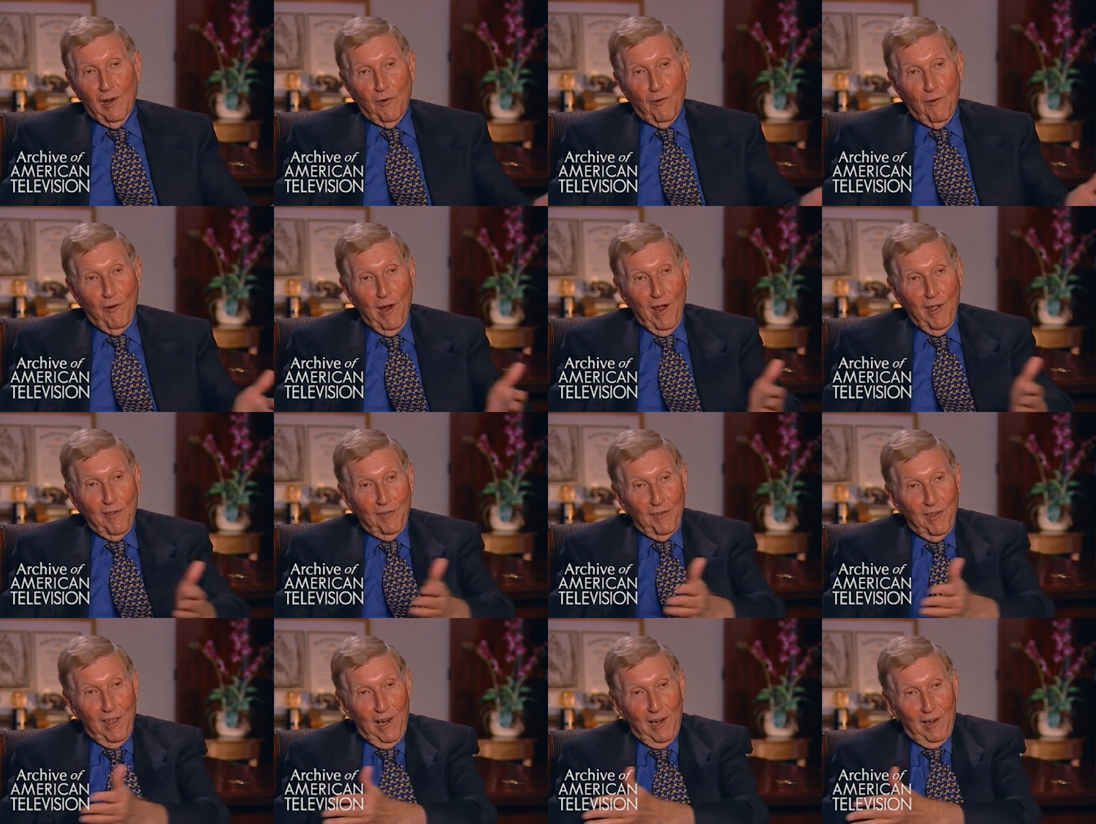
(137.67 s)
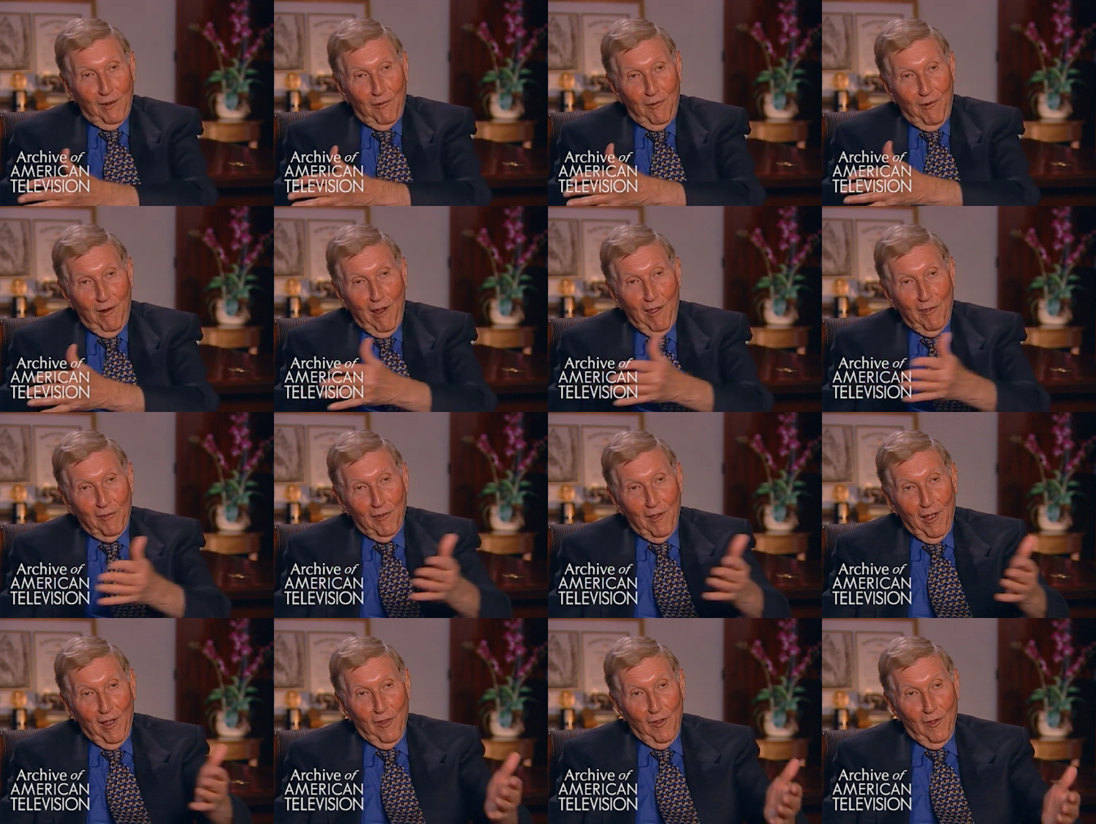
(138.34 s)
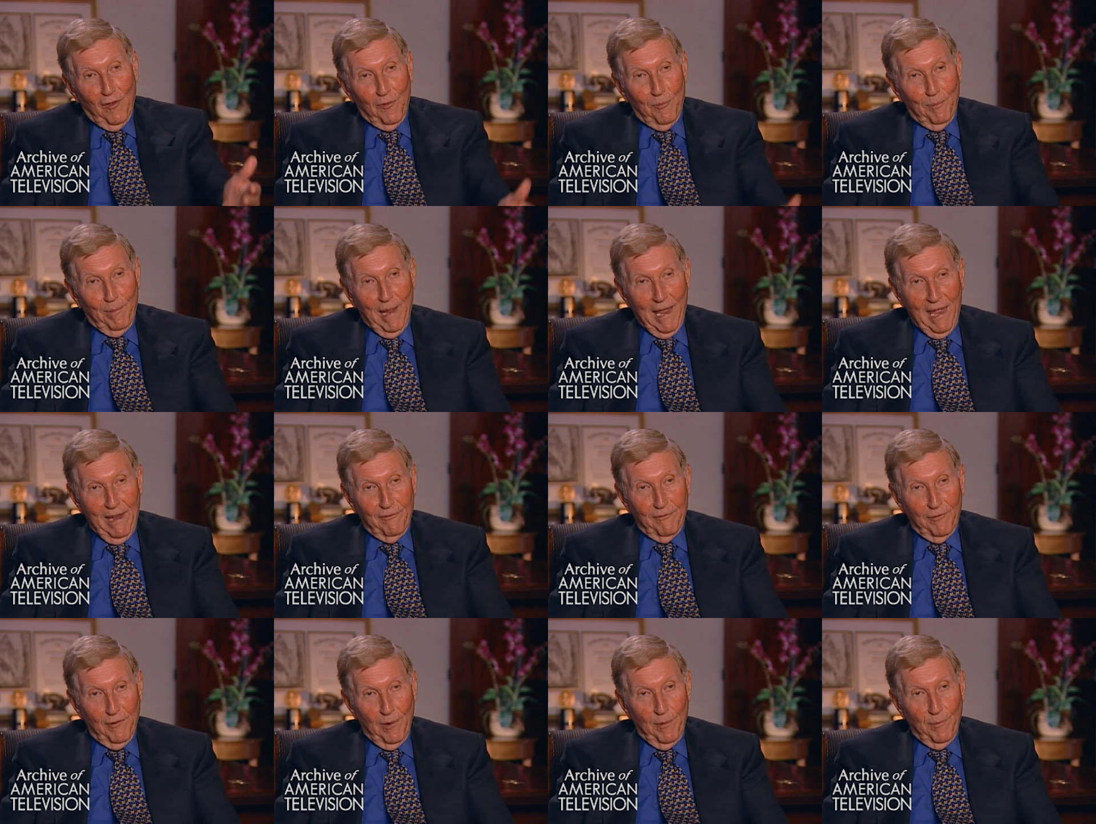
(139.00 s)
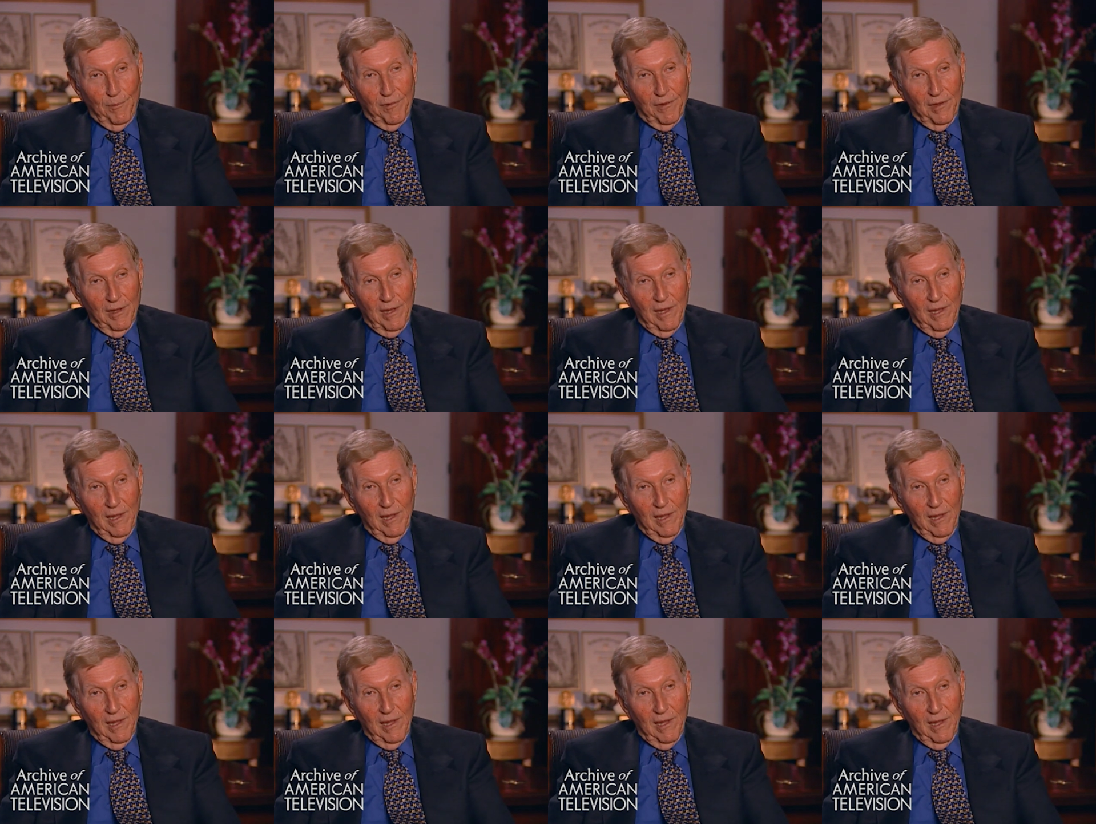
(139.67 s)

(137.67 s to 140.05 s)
cross-sell across all those platforms.